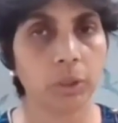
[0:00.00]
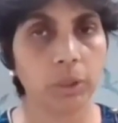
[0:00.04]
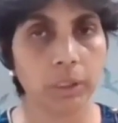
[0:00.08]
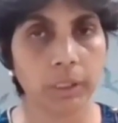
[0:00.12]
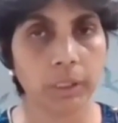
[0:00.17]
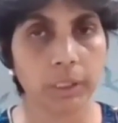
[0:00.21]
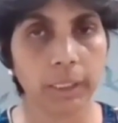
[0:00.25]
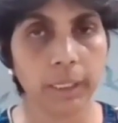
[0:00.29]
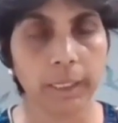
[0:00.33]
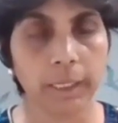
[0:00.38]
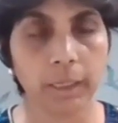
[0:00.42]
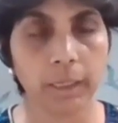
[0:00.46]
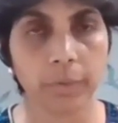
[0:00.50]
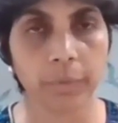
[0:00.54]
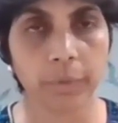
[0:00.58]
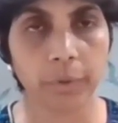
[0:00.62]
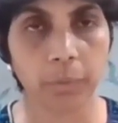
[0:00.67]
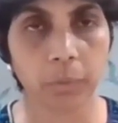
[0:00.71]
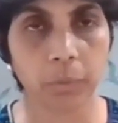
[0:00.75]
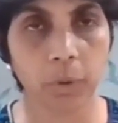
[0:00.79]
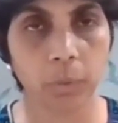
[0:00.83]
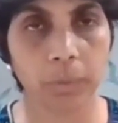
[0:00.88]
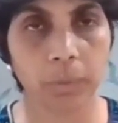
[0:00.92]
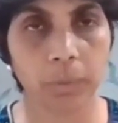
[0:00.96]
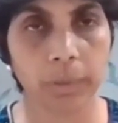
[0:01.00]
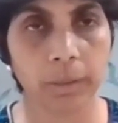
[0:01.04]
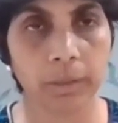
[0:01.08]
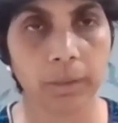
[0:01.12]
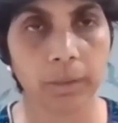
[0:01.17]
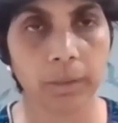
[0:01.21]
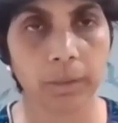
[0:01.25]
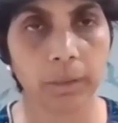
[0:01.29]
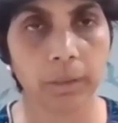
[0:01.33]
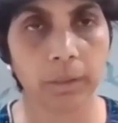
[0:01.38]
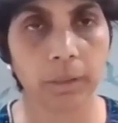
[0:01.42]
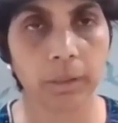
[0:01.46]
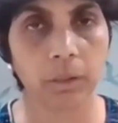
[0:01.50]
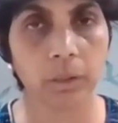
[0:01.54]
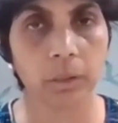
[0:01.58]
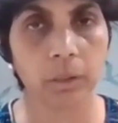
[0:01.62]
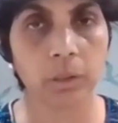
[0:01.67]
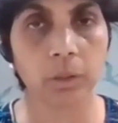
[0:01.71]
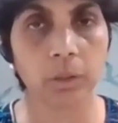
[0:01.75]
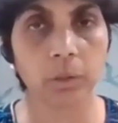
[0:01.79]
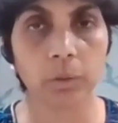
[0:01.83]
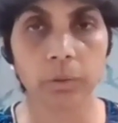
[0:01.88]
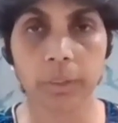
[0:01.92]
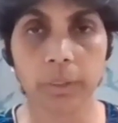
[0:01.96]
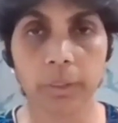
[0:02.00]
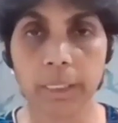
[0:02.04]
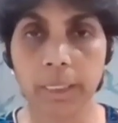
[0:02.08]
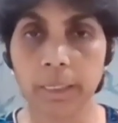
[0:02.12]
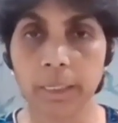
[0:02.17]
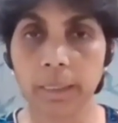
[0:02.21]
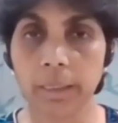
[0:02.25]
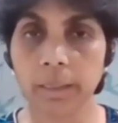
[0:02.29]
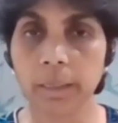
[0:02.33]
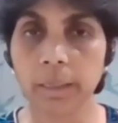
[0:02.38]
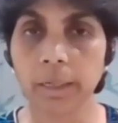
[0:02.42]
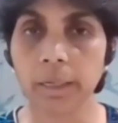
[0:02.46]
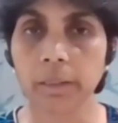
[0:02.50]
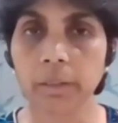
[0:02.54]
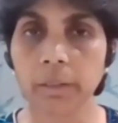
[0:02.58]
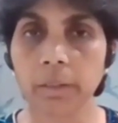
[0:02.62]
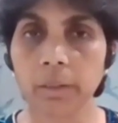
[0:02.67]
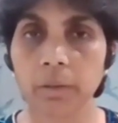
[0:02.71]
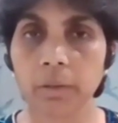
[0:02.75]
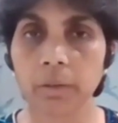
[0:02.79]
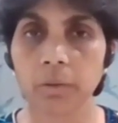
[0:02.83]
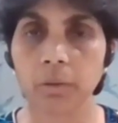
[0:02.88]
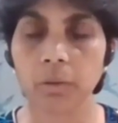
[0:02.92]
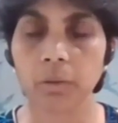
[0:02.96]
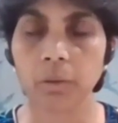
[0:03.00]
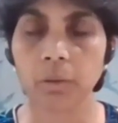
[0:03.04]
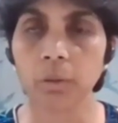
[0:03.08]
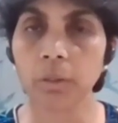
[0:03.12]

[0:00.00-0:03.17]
So just take a few moments to reconnect